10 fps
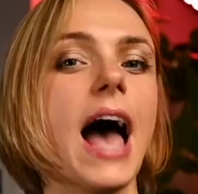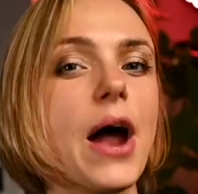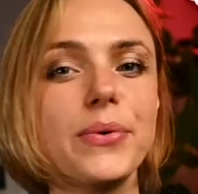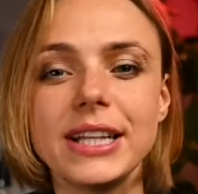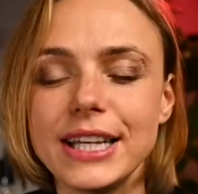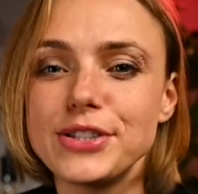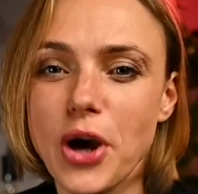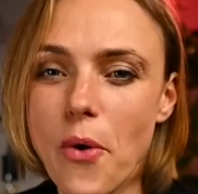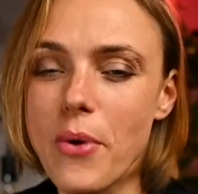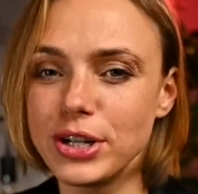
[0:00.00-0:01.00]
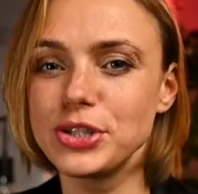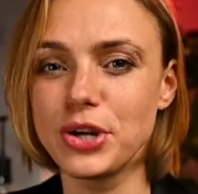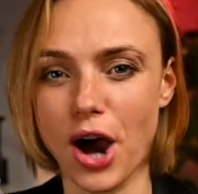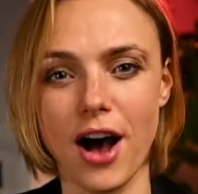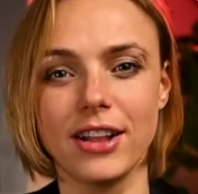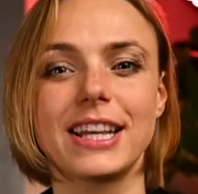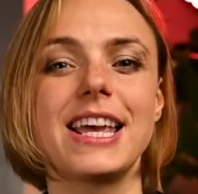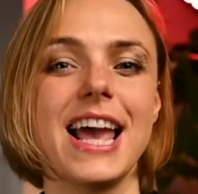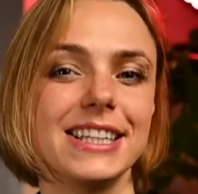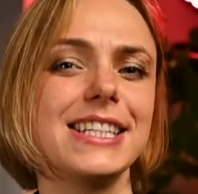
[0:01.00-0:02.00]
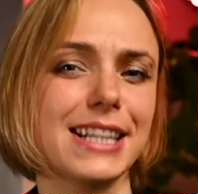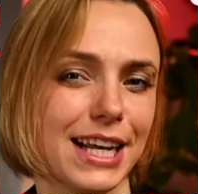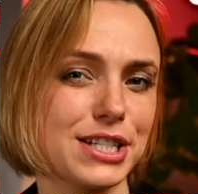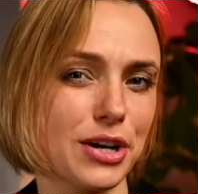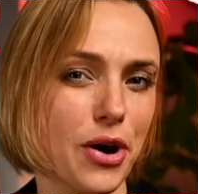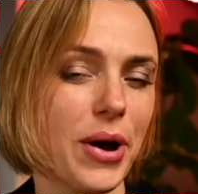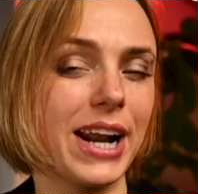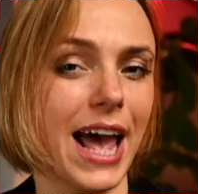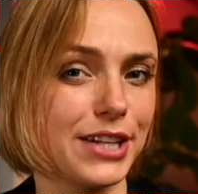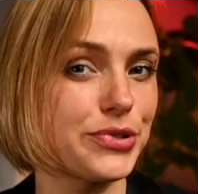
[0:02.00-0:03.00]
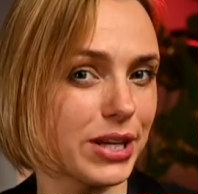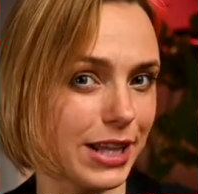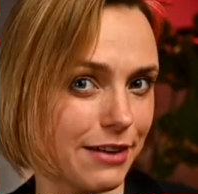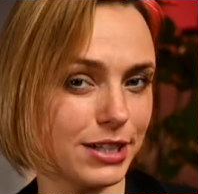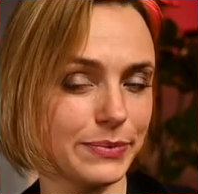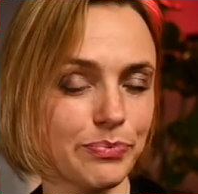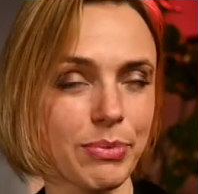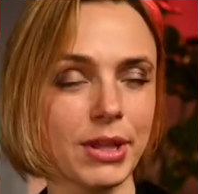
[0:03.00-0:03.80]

I really don't want to call Chianti Classico an entry level,